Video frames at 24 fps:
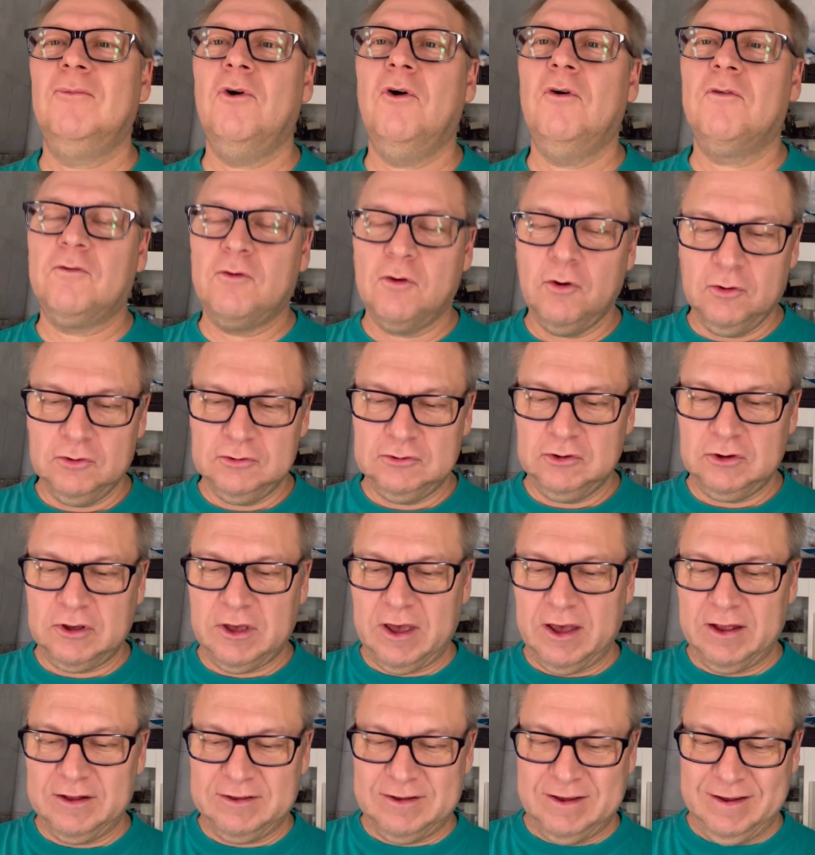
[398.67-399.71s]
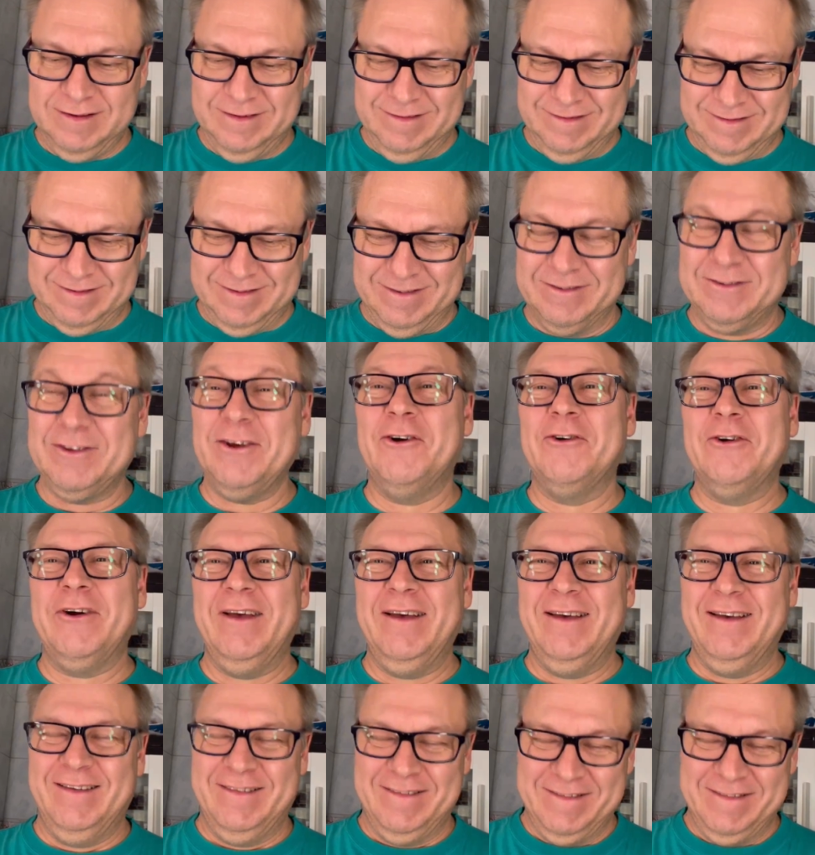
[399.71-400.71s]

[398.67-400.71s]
Of course you can. Sorry.